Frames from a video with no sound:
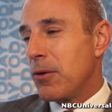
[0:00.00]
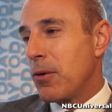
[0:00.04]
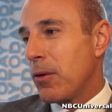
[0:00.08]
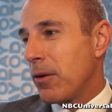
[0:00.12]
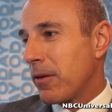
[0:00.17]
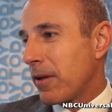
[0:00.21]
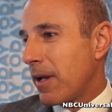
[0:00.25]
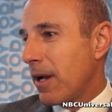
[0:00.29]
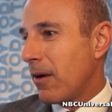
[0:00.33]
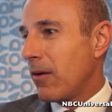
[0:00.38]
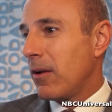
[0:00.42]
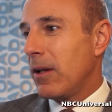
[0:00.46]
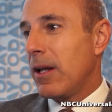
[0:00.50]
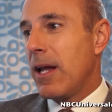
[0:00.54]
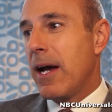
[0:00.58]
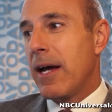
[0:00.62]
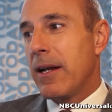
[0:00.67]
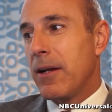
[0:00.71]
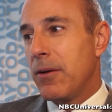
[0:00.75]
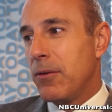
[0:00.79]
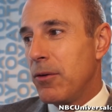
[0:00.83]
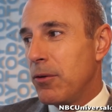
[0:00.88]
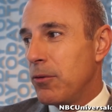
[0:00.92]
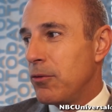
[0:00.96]
North
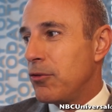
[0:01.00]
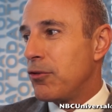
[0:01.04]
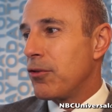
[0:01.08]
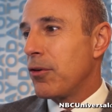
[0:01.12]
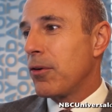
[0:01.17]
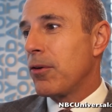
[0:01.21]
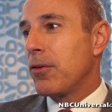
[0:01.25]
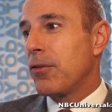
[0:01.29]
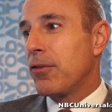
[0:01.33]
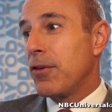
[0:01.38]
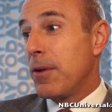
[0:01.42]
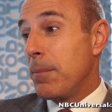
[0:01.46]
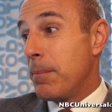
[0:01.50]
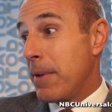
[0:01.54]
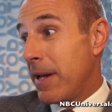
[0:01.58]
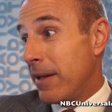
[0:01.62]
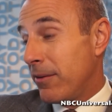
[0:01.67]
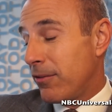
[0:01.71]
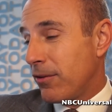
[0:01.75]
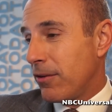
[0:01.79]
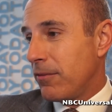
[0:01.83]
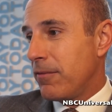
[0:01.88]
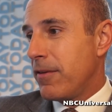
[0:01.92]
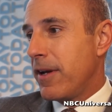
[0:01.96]
Carolina, New Jersey,
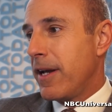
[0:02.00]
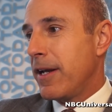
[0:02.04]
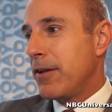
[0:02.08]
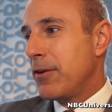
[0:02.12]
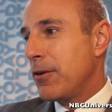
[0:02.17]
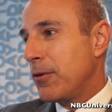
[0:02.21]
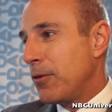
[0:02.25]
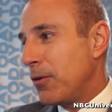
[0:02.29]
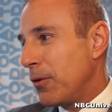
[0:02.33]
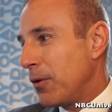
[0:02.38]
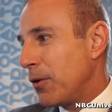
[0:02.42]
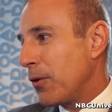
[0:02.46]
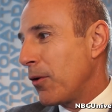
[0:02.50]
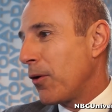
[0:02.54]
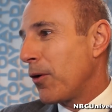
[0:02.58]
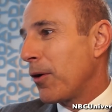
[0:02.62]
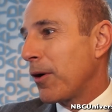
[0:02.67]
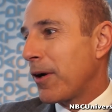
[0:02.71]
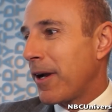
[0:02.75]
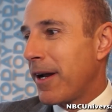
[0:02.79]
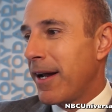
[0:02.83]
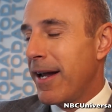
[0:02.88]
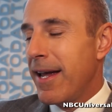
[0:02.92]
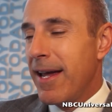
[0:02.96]
Pennsylvania, New
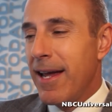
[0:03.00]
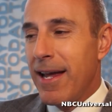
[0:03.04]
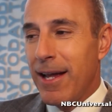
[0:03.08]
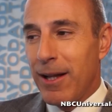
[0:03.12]
York,